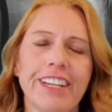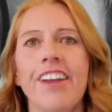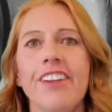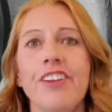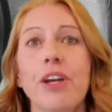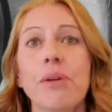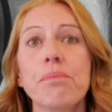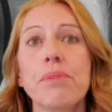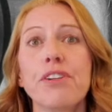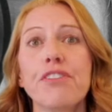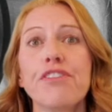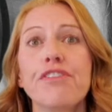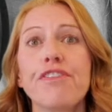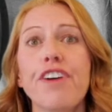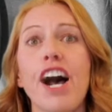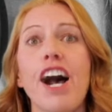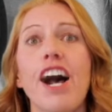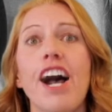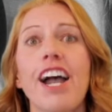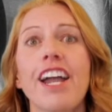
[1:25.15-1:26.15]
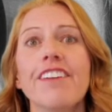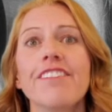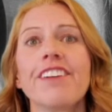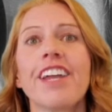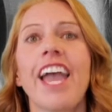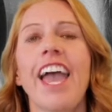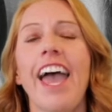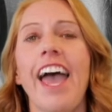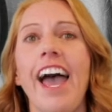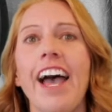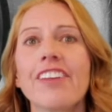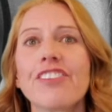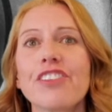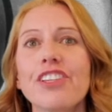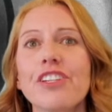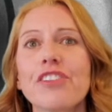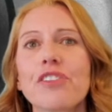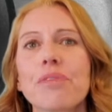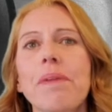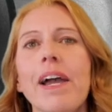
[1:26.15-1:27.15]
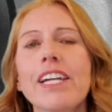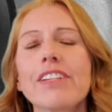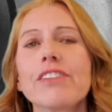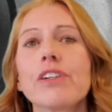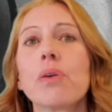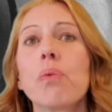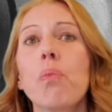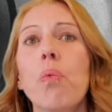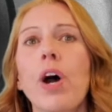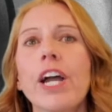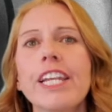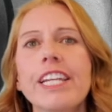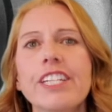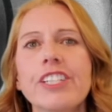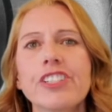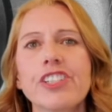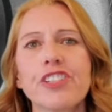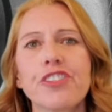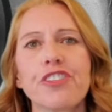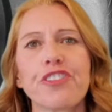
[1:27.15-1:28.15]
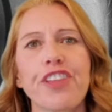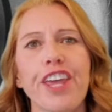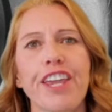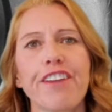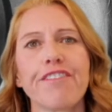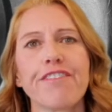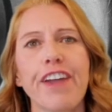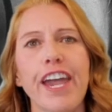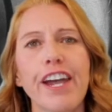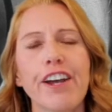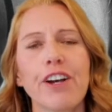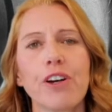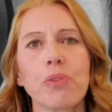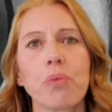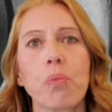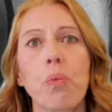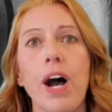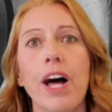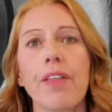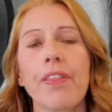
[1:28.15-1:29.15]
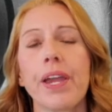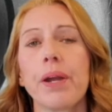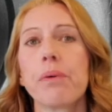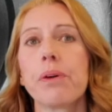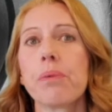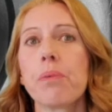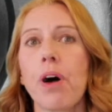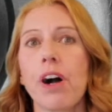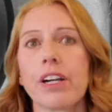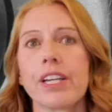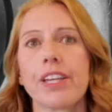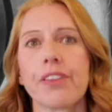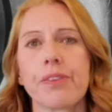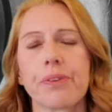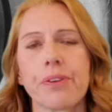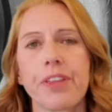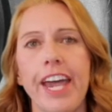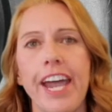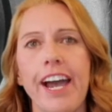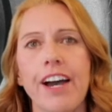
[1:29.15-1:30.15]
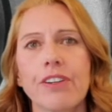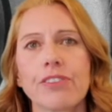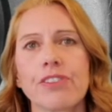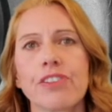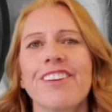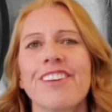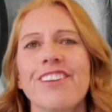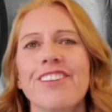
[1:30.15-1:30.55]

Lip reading: Number 5, ask the inspector what issues they found while they were walking through the house.